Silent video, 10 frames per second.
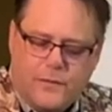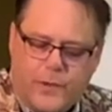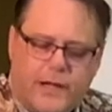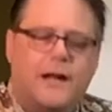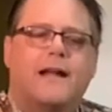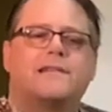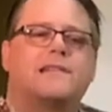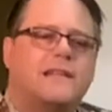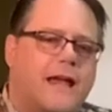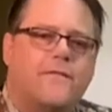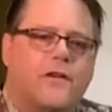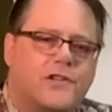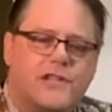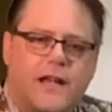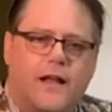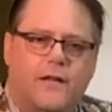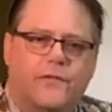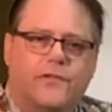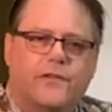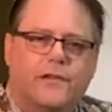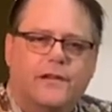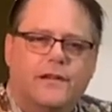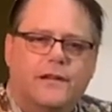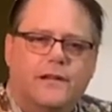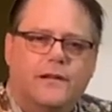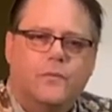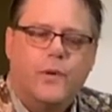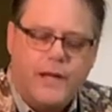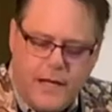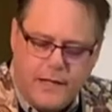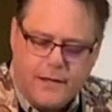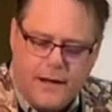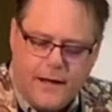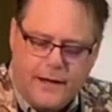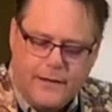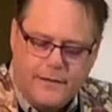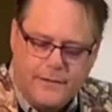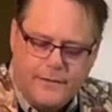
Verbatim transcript: We cannot save ourselves. We need God.